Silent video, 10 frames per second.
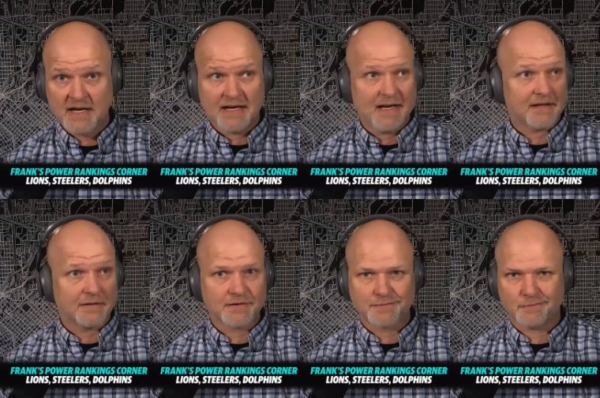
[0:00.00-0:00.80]
That
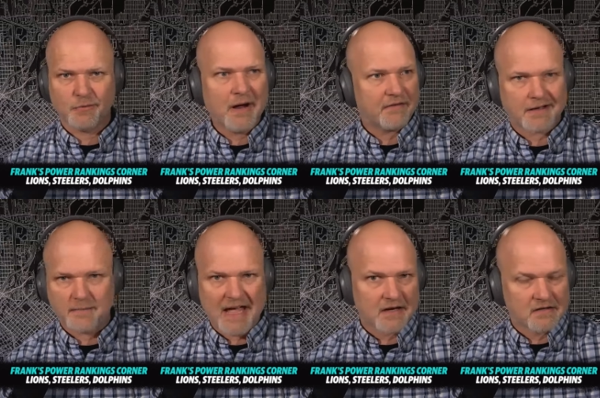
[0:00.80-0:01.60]
includes whoever,
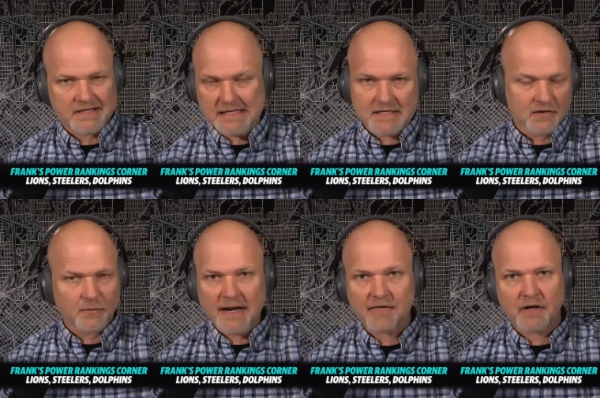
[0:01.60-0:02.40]
Commanders, Eagles,
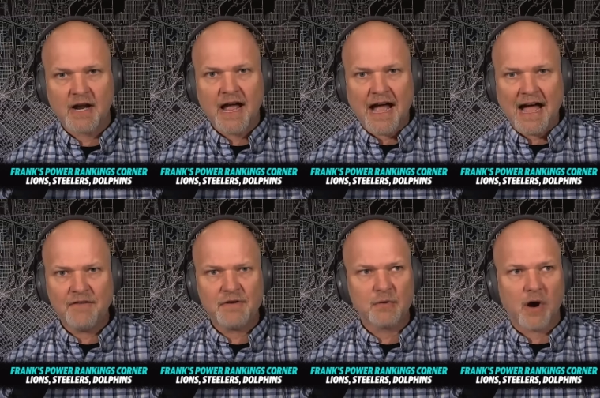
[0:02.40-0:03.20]
whatever. I
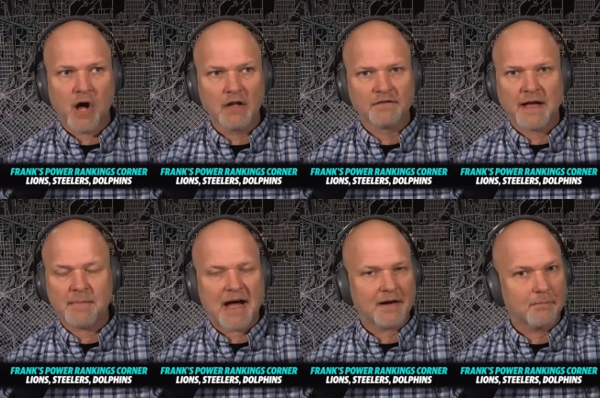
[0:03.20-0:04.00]
view all of them
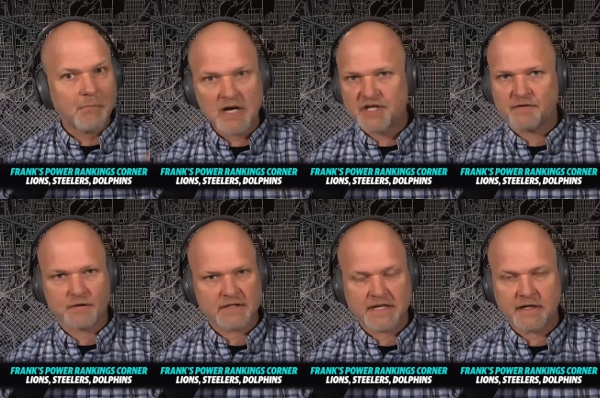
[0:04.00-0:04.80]
on a much
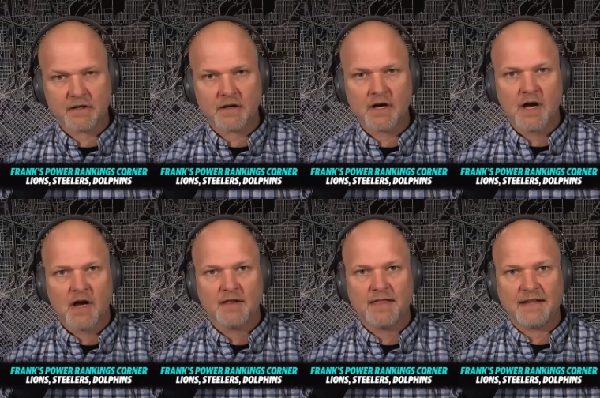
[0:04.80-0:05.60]
different tier
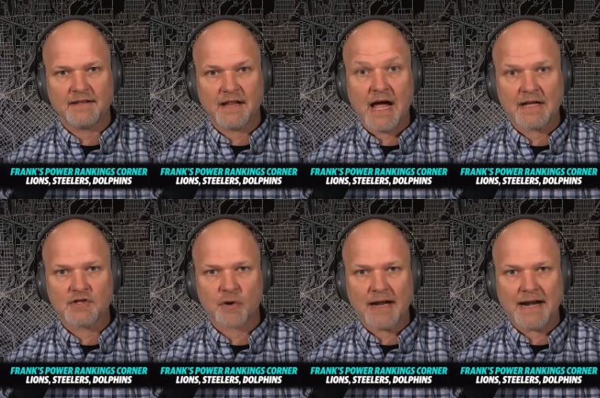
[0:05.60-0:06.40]
than the
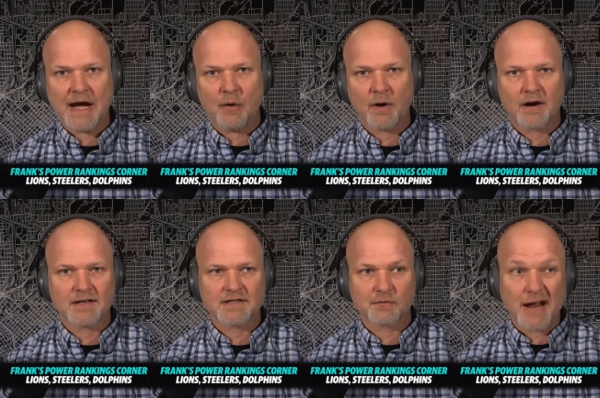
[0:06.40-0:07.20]
Lions right now.
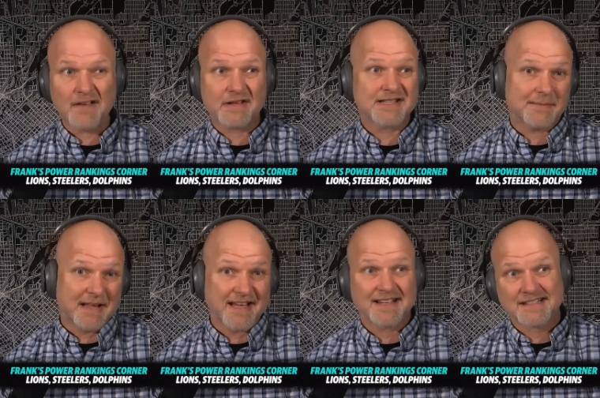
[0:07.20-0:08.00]
Whereas the Ravens, I'm
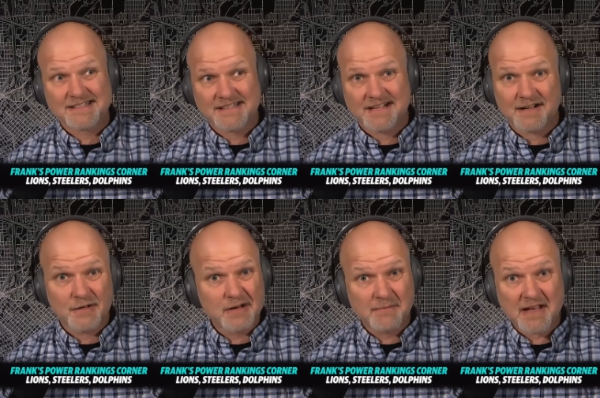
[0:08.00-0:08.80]
like, are you
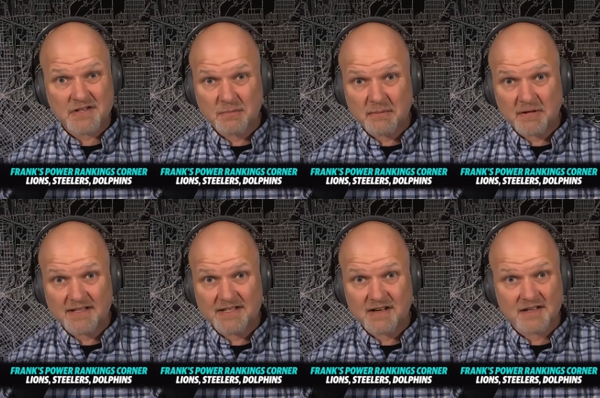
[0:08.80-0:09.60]
going to make a Super Bowl
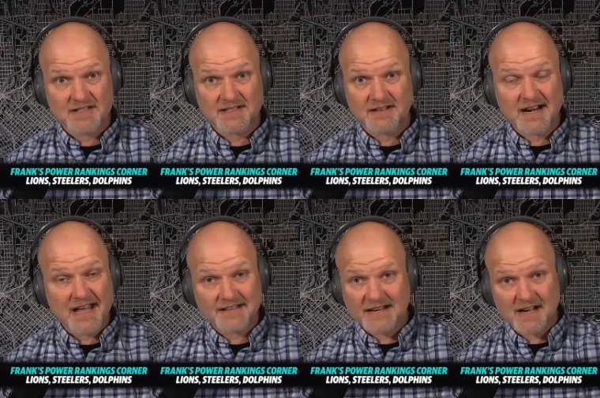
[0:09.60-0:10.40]
this year? Because you're going to
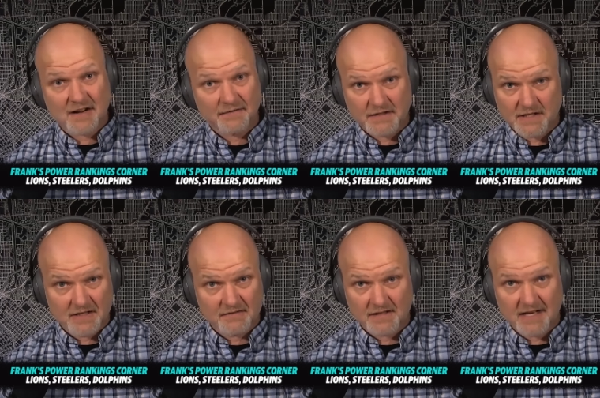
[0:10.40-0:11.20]
have to knock off the
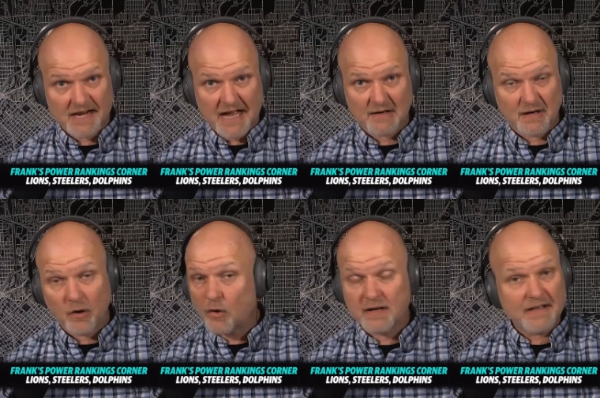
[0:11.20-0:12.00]
Chiefs. And I don't,
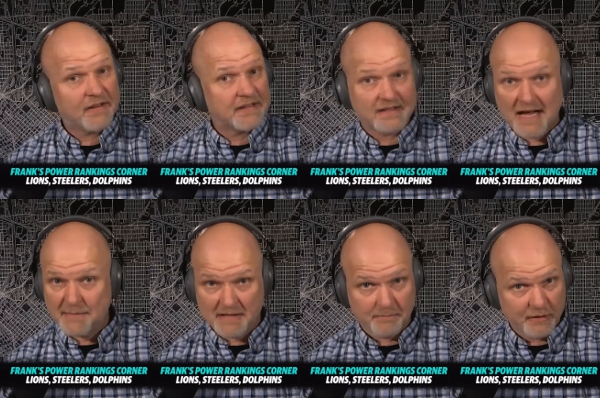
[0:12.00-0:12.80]
or even, I
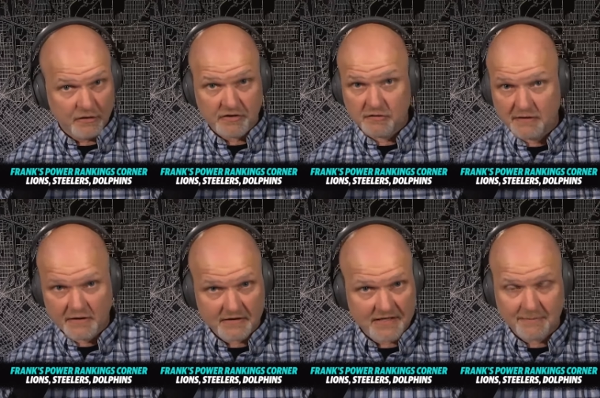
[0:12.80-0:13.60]
mean, the Bills are a really
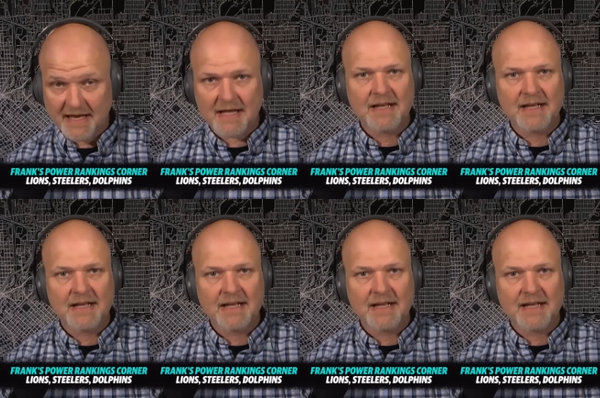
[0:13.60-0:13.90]
good team. The,